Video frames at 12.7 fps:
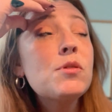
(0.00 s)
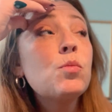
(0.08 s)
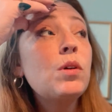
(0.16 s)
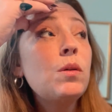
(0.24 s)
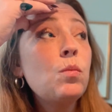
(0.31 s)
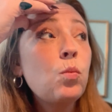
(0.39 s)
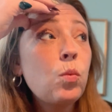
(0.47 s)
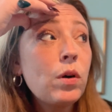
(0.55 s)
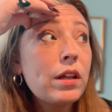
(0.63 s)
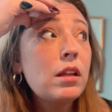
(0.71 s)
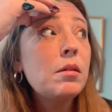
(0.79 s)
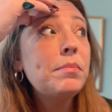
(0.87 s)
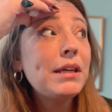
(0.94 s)
we
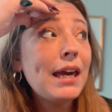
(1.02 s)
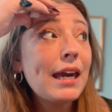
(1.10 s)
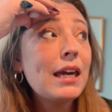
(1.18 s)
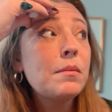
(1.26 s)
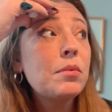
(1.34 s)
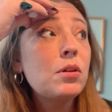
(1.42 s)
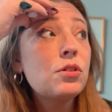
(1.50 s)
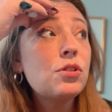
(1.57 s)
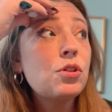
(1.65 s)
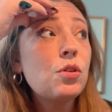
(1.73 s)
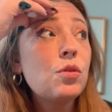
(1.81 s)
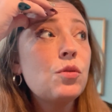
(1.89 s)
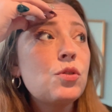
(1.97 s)
will be able
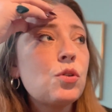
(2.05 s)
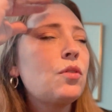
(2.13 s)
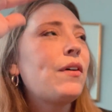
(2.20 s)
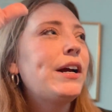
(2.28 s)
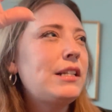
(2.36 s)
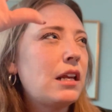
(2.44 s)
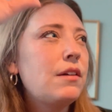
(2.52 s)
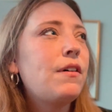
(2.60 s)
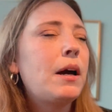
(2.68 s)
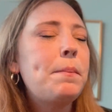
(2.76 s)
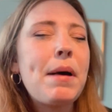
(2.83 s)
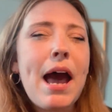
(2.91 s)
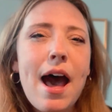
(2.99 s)
to sort of
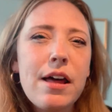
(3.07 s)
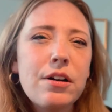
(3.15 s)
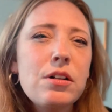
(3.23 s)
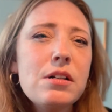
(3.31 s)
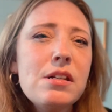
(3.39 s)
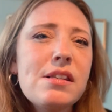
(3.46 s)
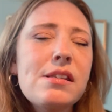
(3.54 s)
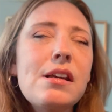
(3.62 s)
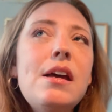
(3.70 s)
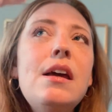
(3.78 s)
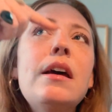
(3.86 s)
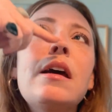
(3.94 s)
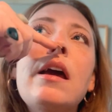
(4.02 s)
identify patterns
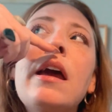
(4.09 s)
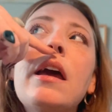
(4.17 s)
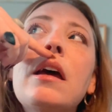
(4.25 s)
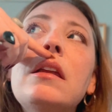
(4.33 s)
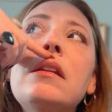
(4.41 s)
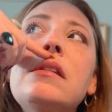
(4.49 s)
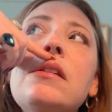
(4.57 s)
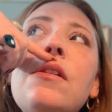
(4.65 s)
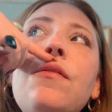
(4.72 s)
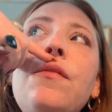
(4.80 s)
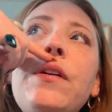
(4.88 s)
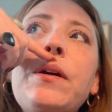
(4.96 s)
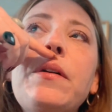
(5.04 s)
and
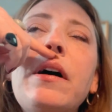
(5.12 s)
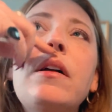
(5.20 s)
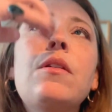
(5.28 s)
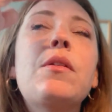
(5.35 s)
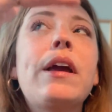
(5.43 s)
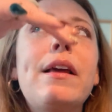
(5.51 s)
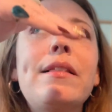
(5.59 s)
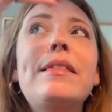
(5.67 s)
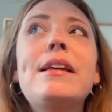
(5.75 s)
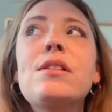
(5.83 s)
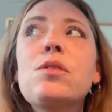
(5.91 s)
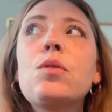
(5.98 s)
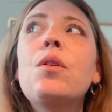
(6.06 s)
figure out, okay,
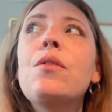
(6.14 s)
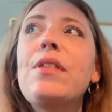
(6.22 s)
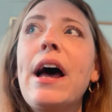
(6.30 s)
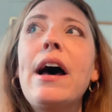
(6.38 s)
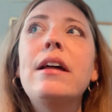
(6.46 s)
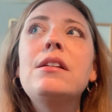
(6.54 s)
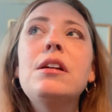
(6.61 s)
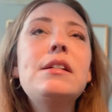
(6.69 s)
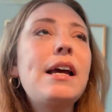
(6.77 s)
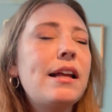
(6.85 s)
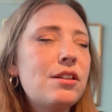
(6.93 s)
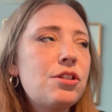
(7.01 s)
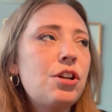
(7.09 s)
this or that
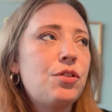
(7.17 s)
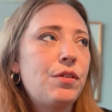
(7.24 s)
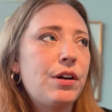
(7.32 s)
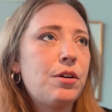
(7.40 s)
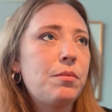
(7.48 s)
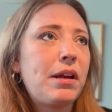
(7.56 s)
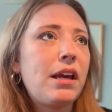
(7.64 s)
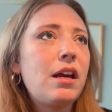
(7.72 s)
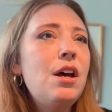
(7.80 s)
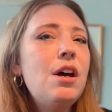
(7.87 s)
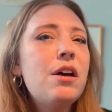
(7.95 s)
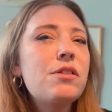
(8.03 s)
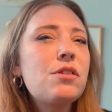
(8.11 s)
tends to trigger me.
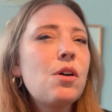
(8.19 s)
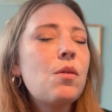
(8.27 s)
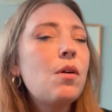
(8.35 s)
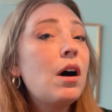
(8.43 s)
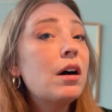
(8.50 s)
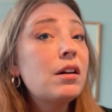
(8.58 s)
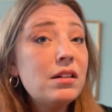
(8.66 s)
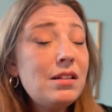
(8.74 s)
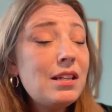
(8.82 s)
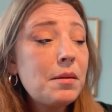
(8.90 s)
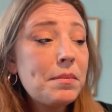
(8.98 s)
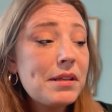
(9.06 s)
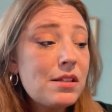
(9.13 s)
So a good
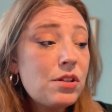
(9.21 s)
tip is